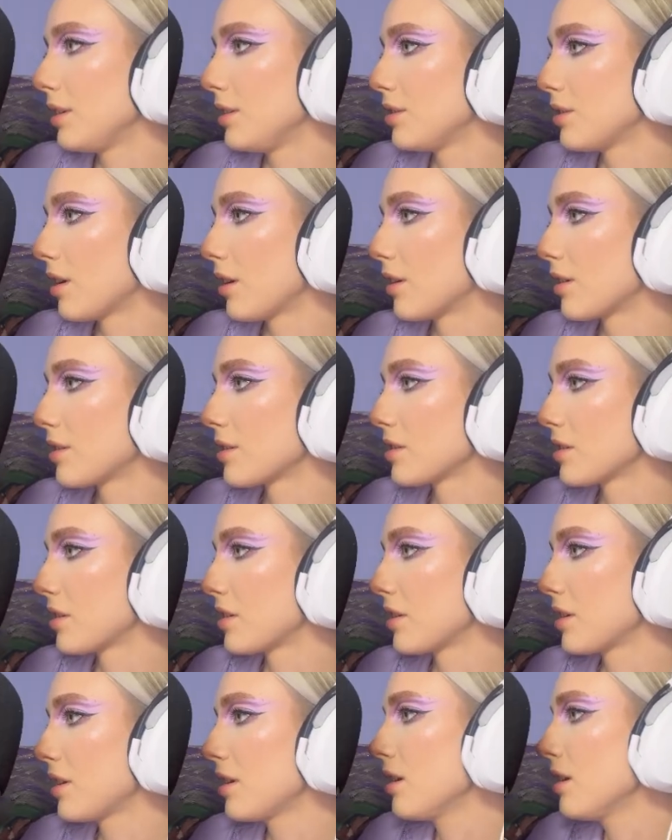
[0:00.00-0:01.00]
guitars are
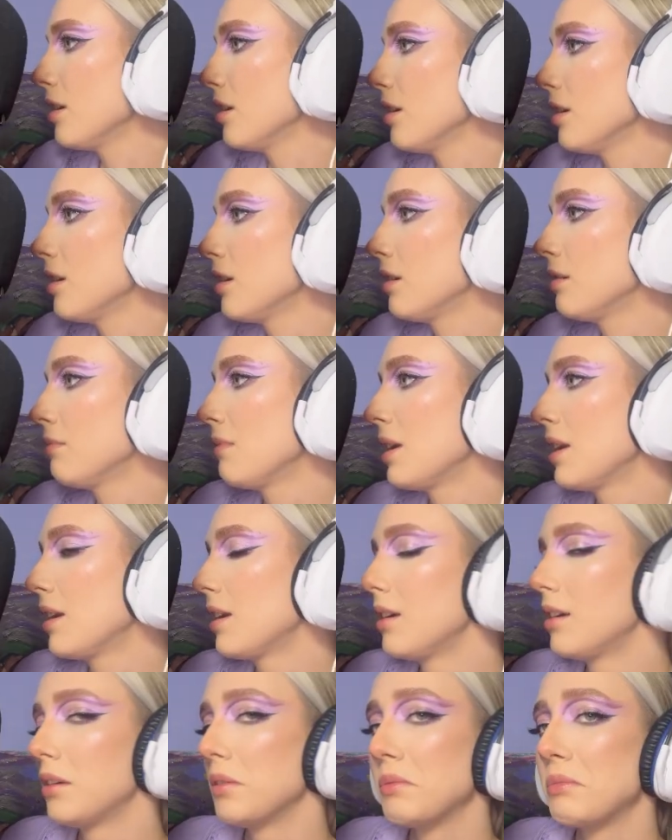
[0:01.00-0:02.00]
here.
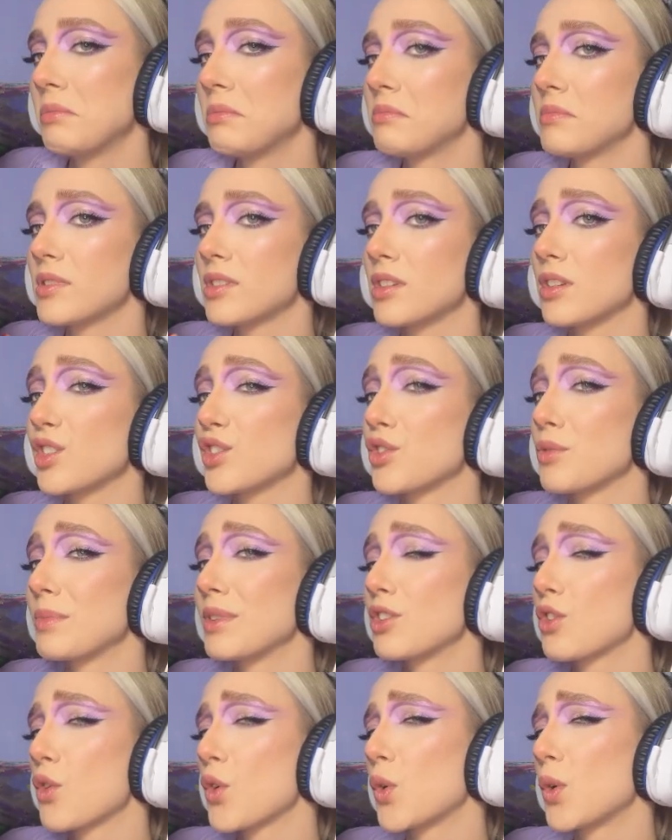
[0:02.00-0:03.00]
Sounds a bit
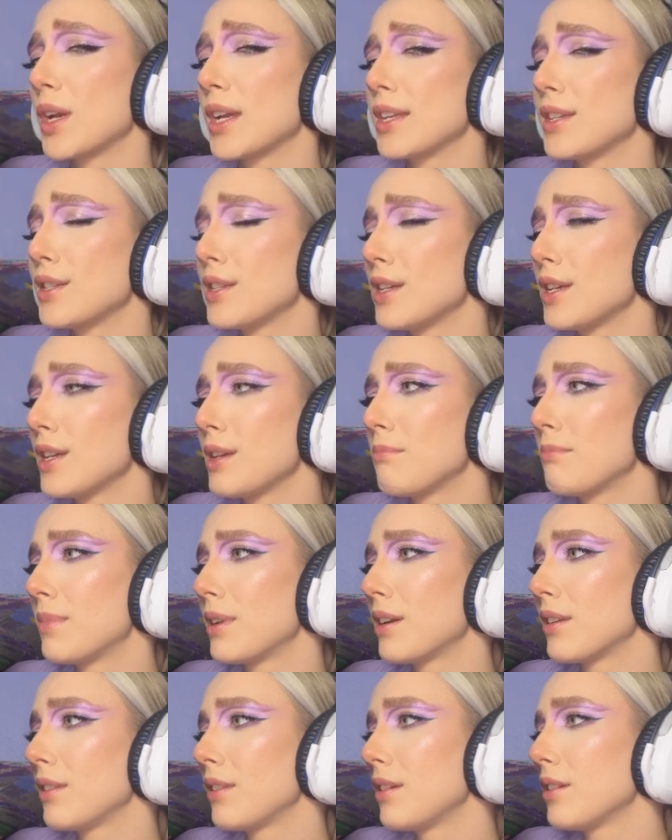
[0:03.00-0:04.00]
crazy, but
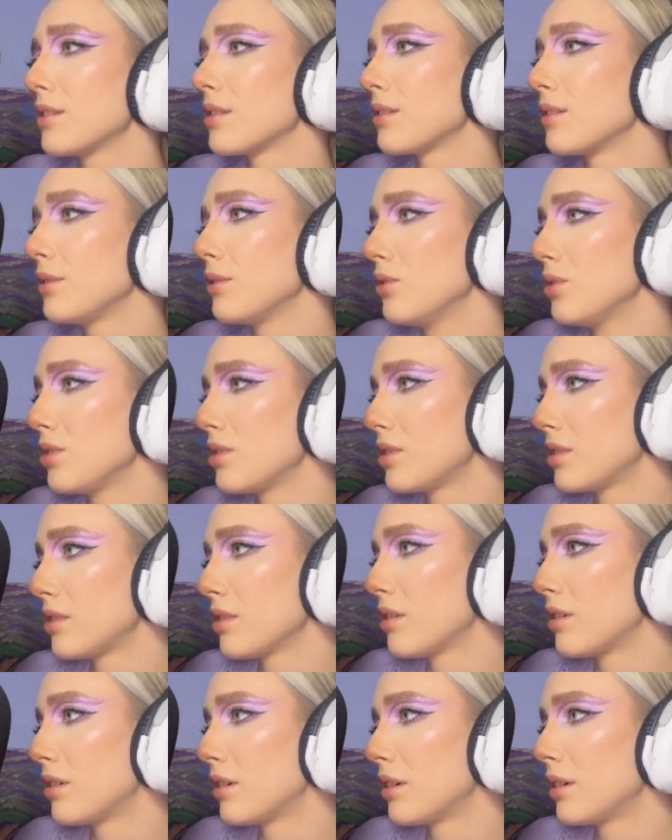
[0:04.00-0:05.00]
I think it's a good
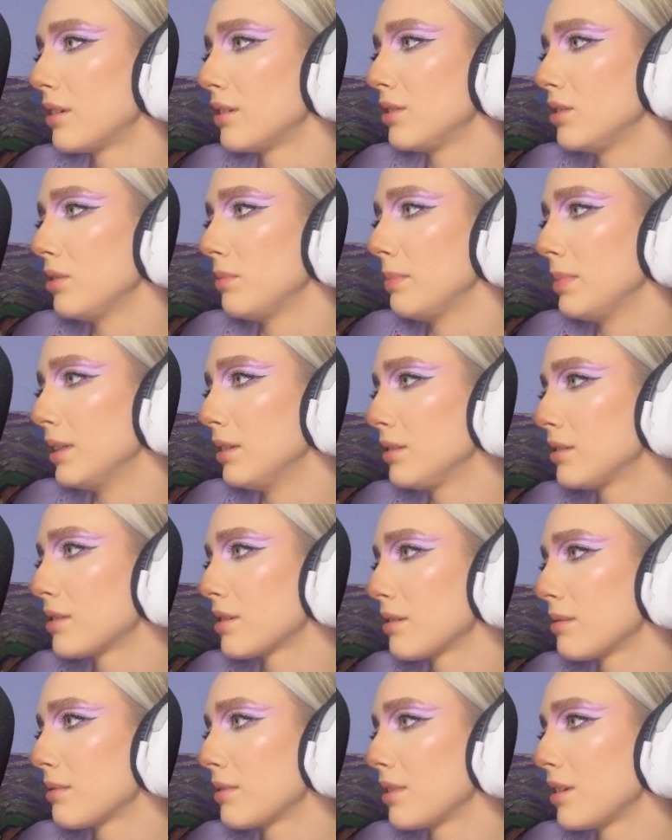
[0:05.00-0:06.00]
start to build
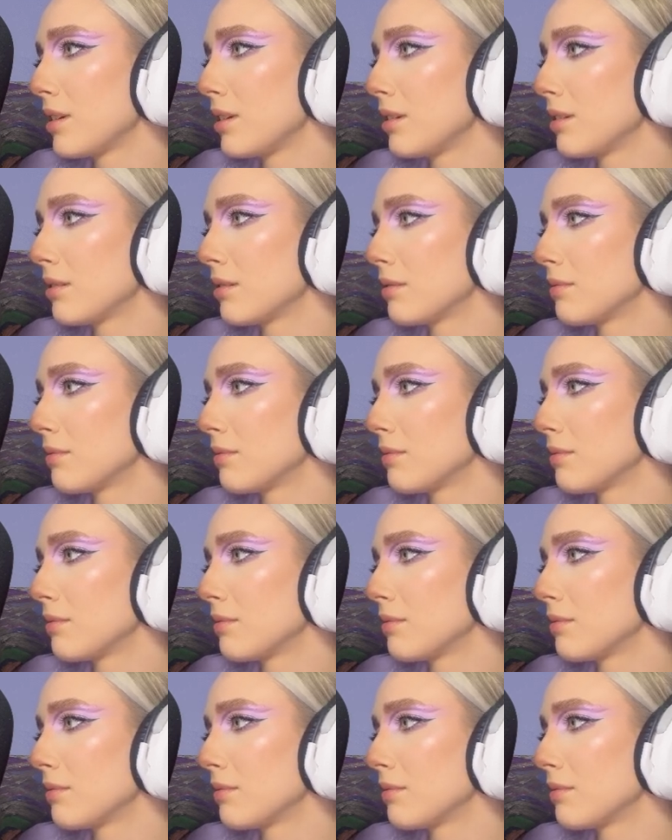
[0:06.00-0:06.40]
something.